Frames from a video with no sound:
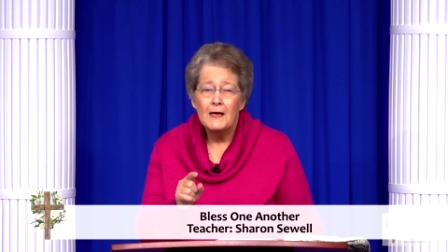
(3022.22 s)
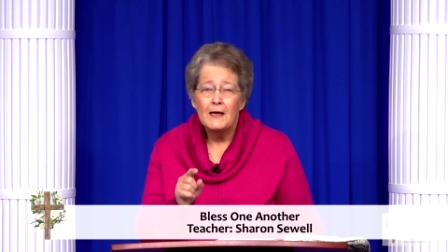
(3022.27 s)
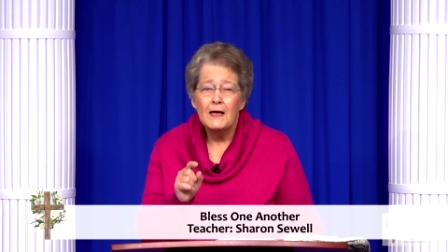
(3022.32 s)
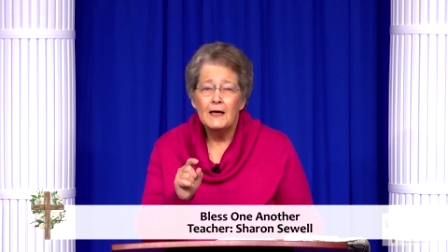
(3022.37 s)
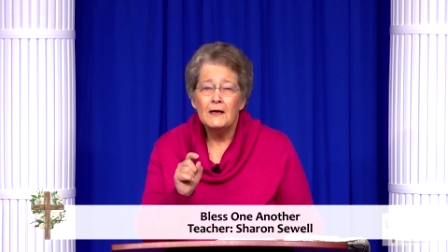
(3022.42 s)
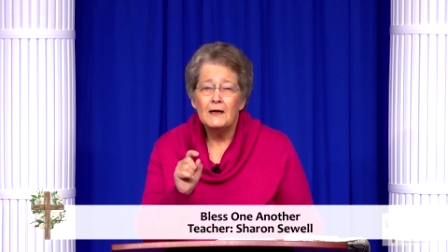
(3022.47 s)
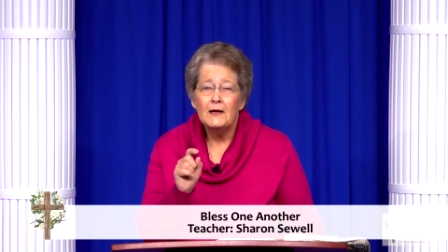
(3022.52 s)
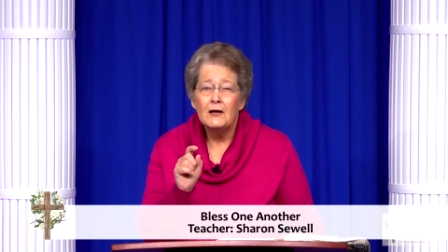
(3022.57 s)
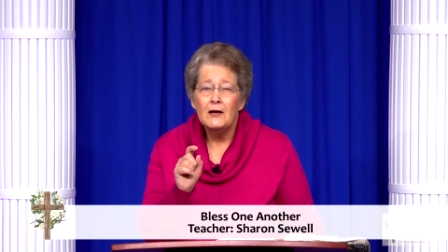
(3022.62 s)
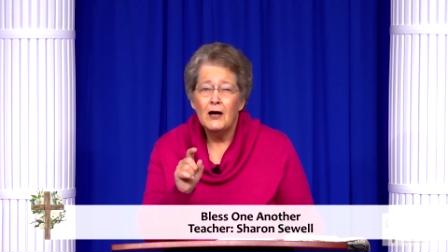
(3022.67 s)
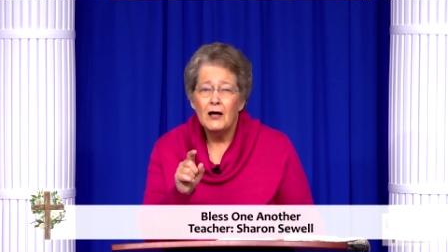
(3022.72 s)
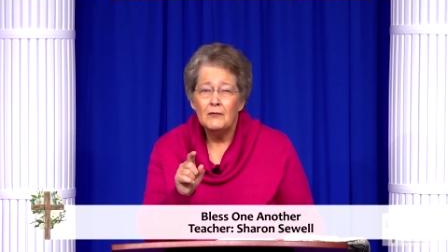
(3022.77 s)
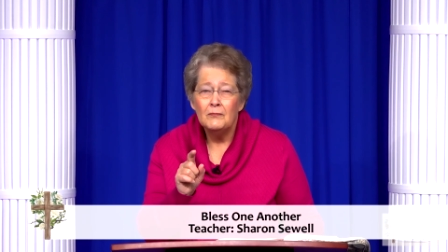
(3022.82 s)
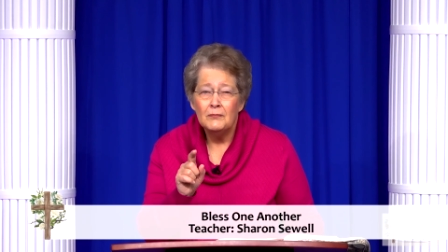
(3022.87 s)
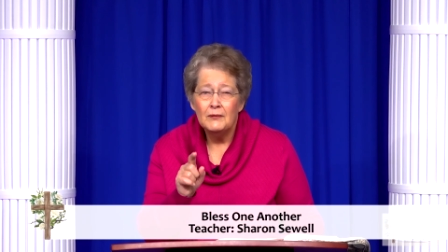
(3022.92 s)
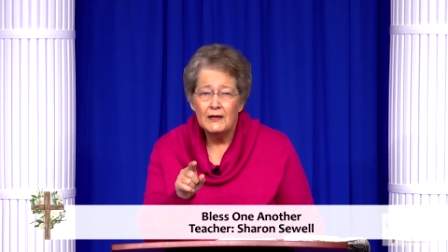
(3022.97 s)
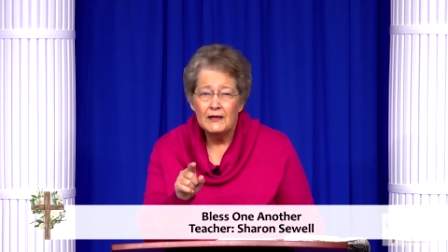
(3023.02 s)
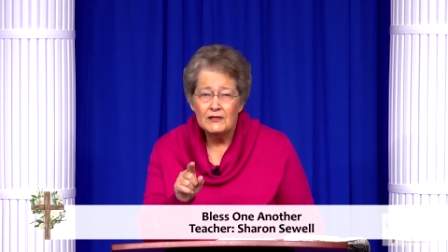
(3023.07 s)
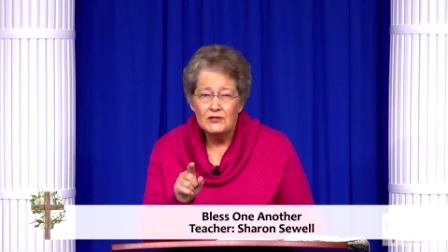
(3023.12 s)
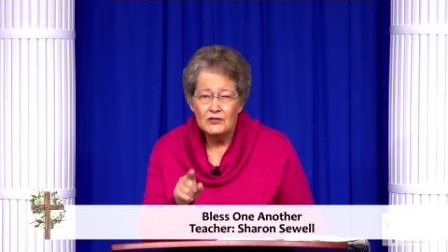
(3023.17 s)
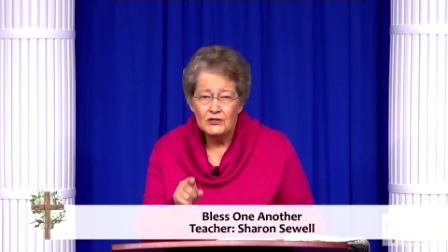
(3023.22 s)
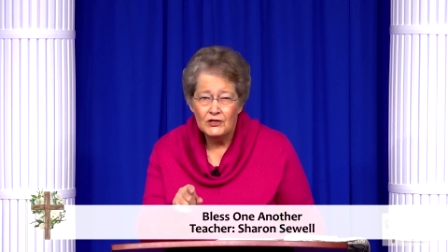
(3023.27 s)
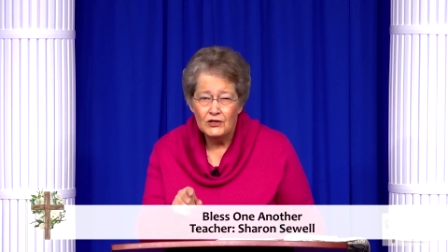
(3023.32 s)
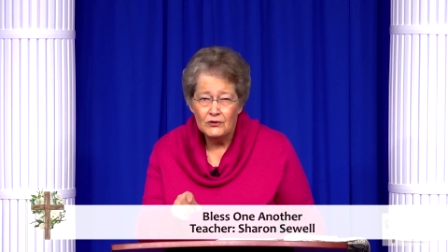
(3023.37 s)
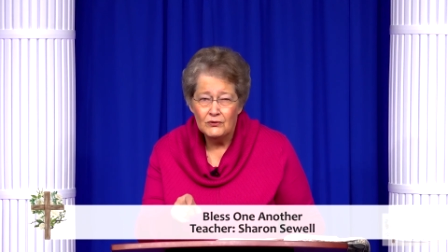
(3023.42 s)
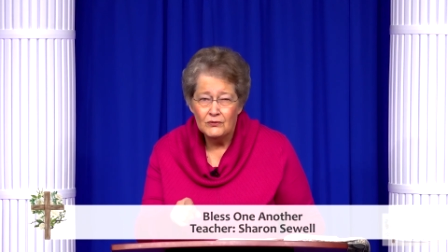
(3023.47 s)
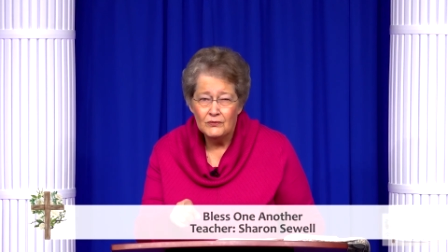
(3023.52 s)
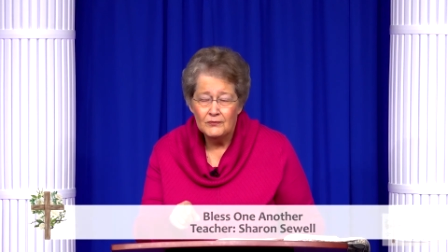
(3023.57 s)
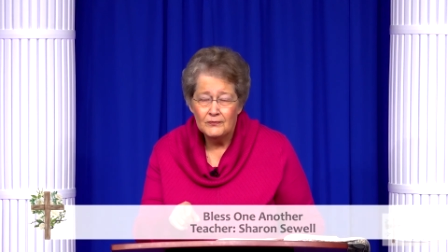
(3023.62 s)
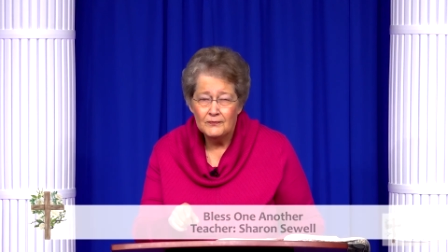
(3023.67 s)
and God bless you.
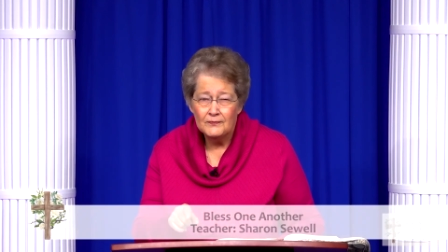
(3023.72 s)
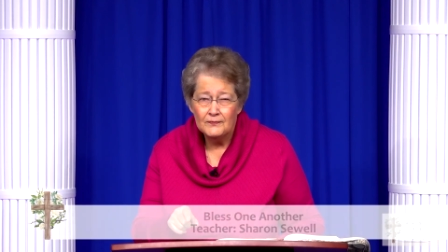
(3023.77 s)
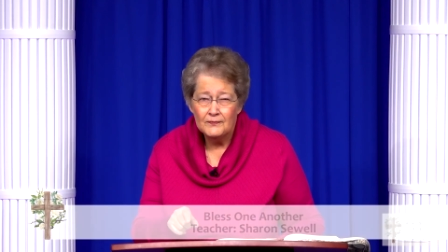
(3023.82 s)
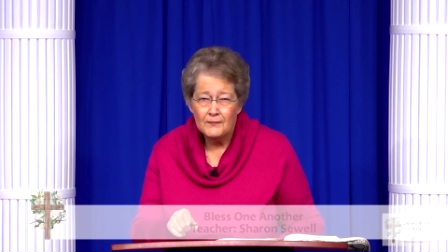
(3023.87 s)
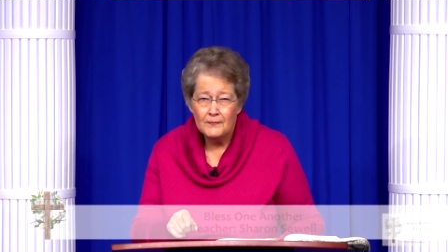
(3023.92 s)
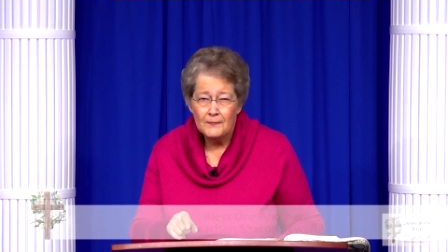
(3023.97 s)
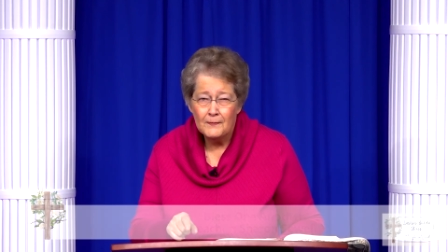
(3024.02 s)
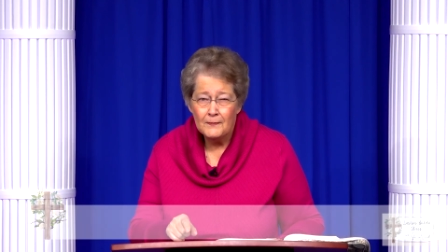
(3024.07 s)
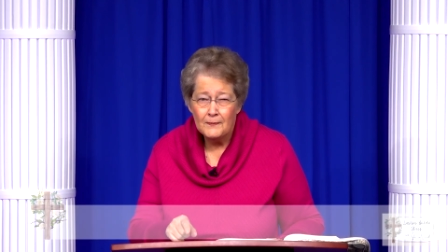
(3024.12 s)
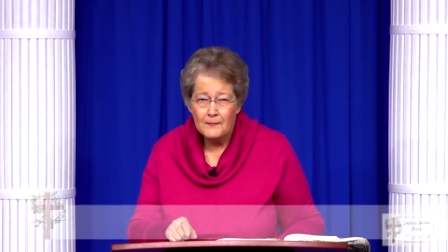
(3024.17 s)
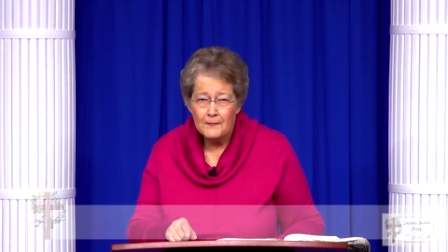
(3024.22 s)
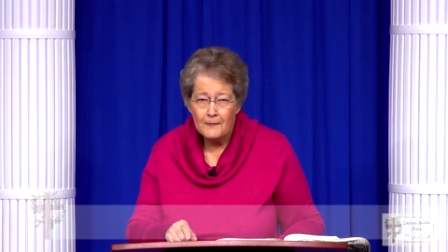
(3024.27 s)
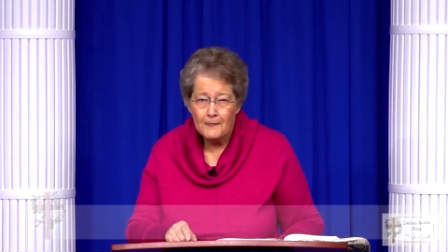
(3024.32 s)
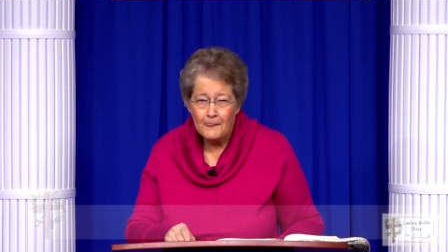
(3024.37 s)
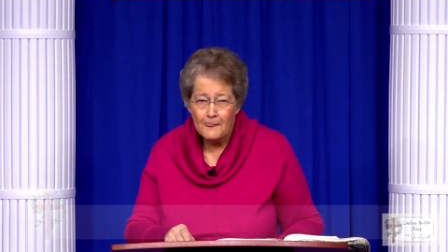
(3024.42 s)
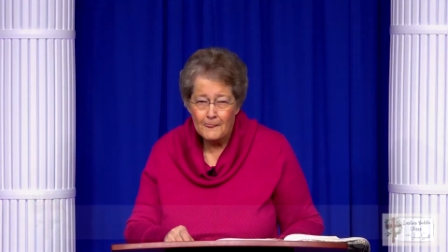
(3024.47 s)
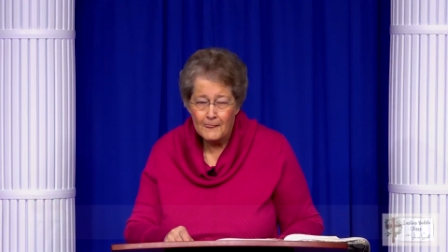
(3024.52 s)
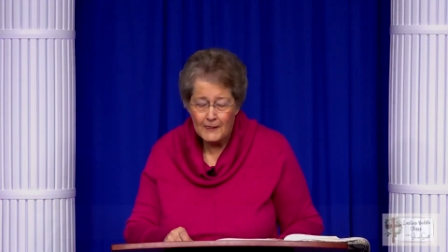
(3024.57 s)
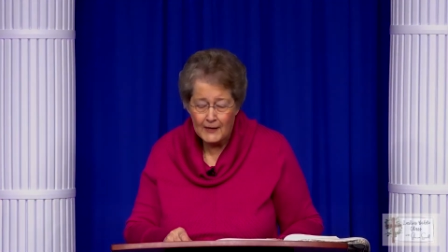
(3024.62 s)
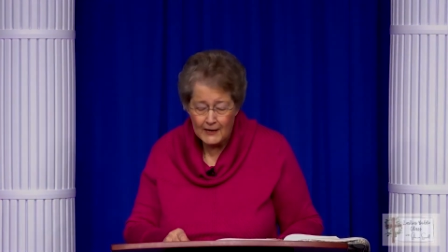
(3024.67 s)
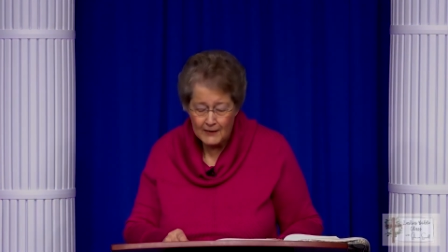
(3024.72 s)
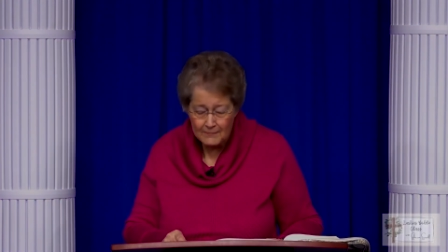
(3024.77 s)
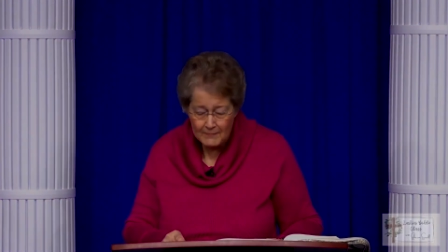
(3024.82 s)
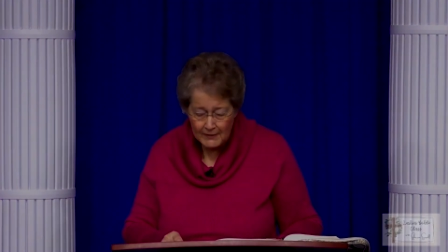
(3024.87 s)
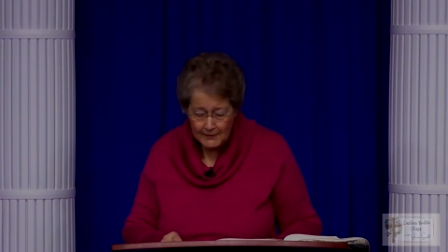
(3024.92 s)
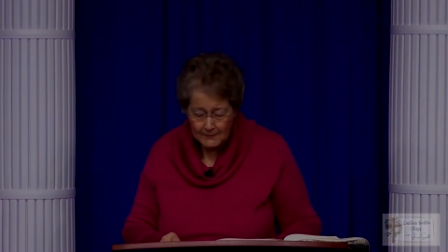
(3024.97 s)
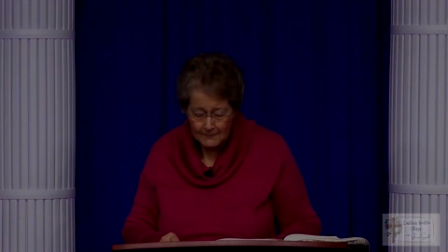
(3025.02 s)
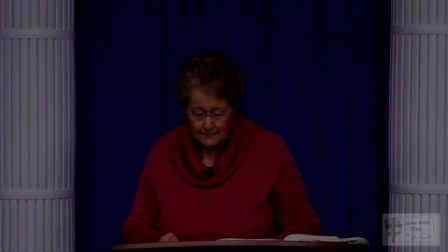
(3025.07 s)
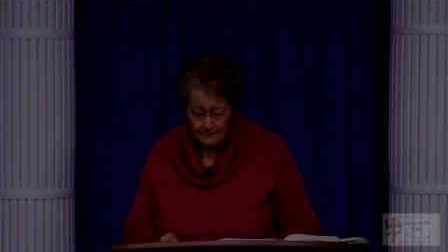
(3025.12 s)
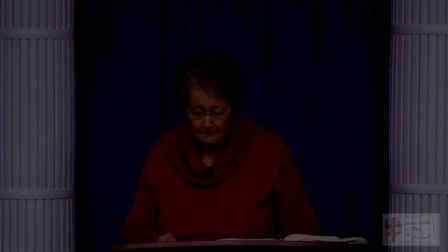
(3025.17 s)

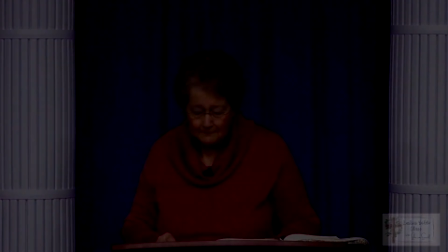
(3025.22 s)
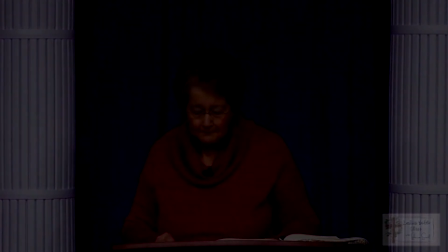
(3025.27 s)
Amen.